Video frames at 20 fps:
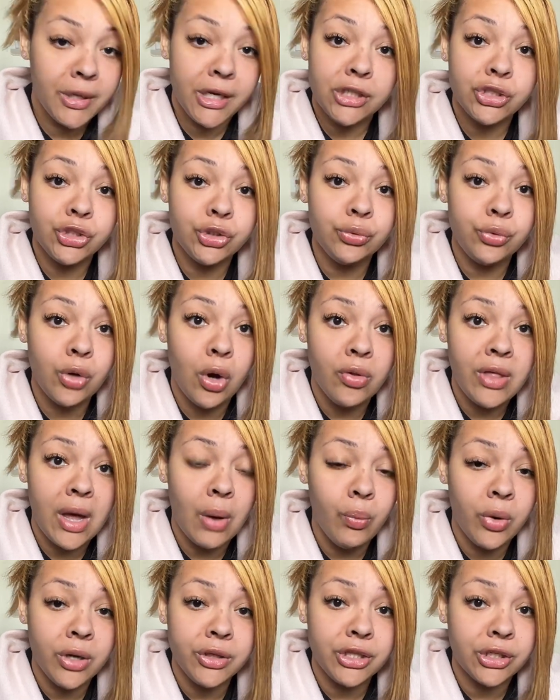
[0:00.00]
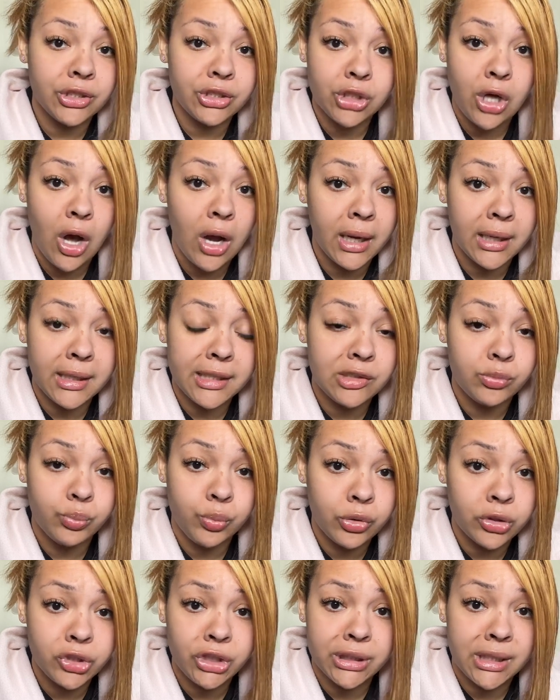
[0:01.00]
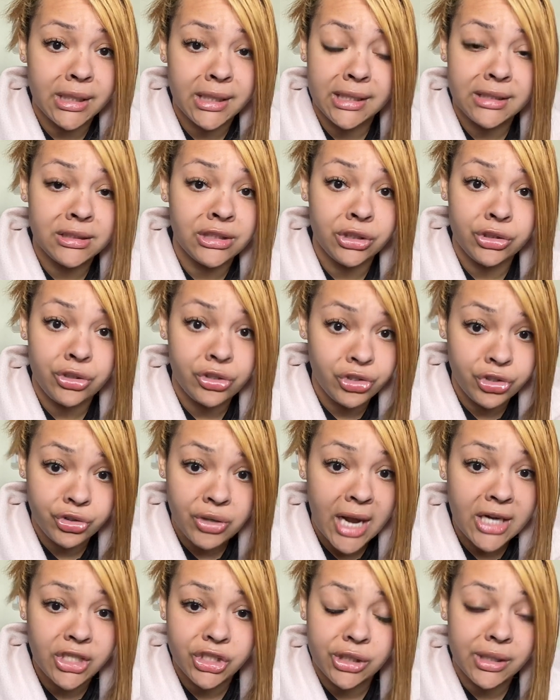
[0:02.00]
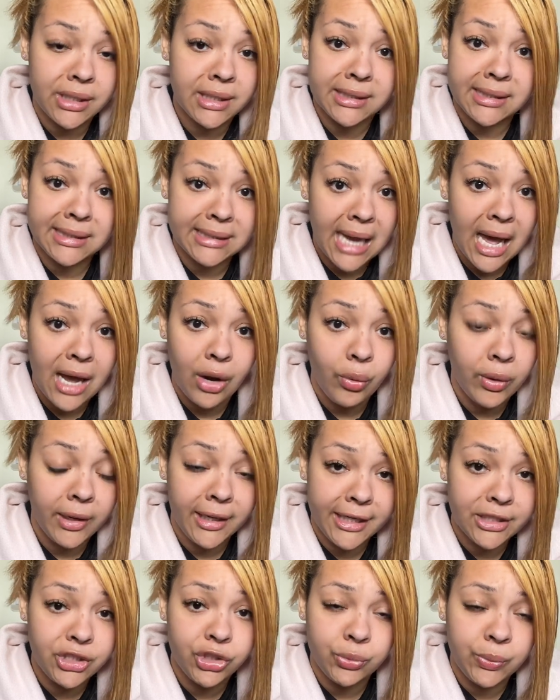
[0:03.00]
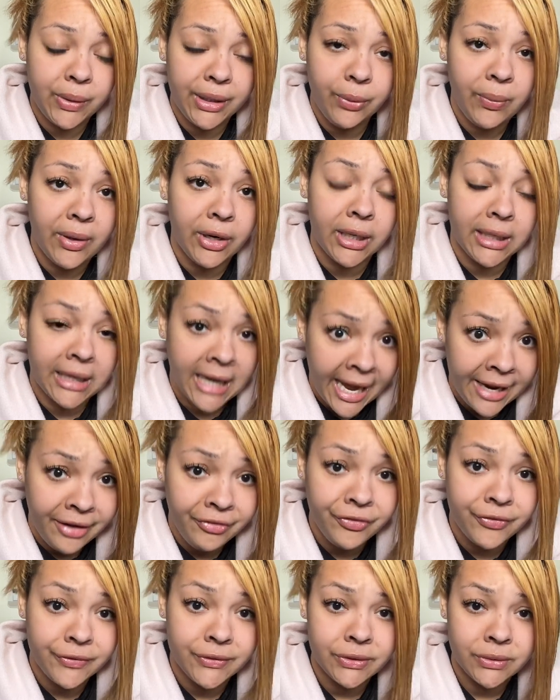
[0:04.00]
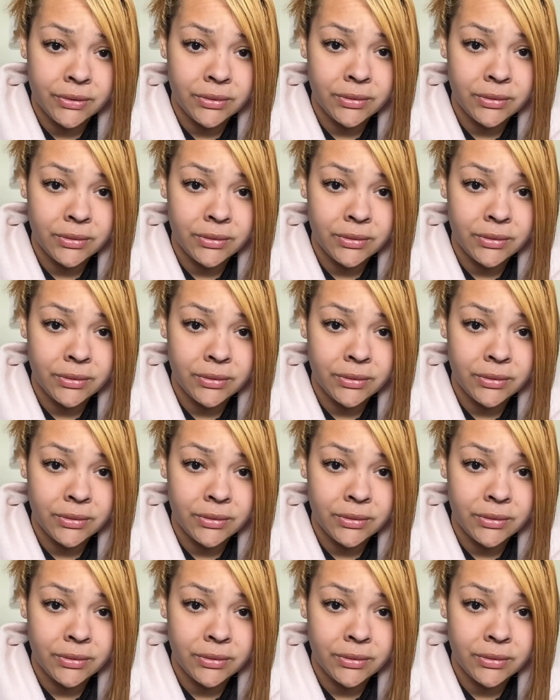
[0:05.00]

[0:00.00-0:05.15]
Because you know that what they're talking is bullshit and it's a distraction and it's not going to get you anywhere in life.